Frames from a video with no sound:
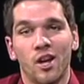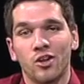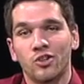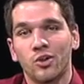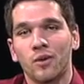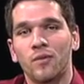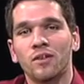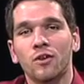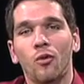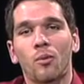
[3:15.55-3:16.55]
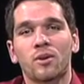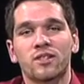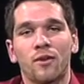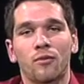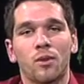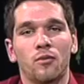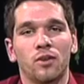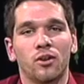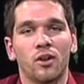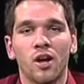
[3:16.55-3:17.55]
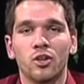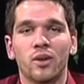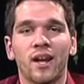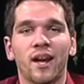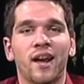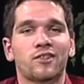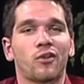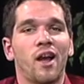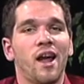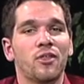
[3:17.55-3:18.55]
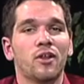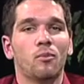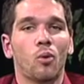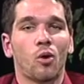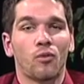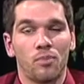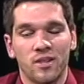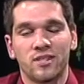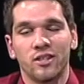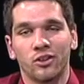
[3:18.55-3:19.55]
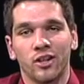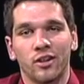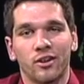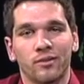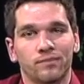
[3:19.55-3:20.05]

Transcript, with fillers: Shooting 54% from the field, you can't ask for anything more from this senior leader.